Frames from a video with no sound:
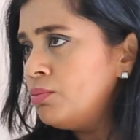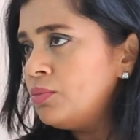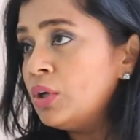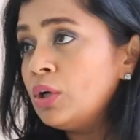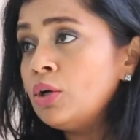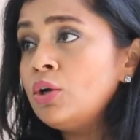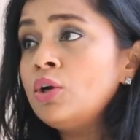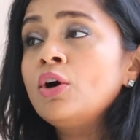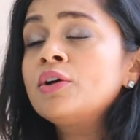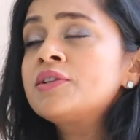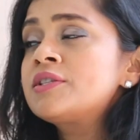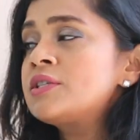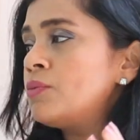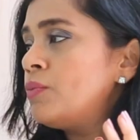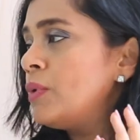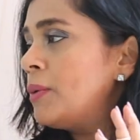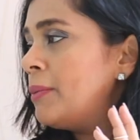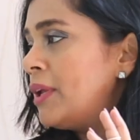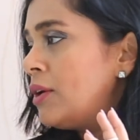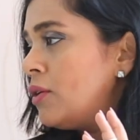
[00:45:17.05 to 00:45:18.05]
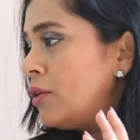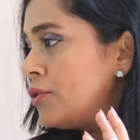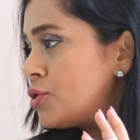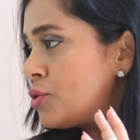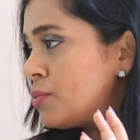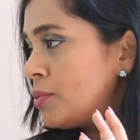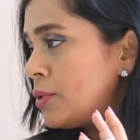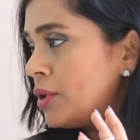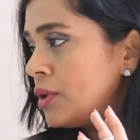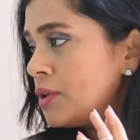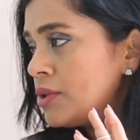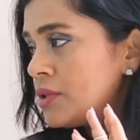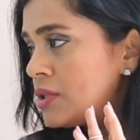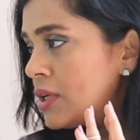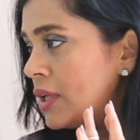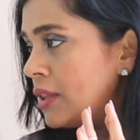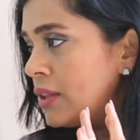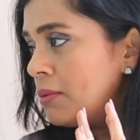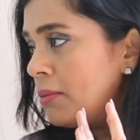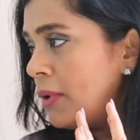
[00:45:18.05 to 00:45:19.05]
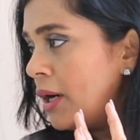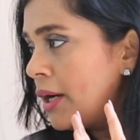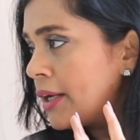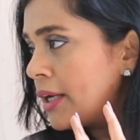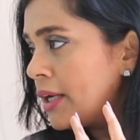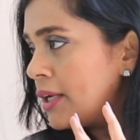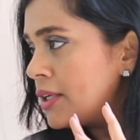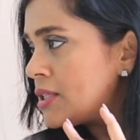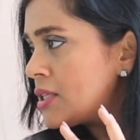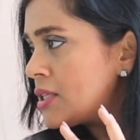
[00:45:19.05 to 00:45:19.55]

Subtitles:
lots of women entrepreneurs in the market.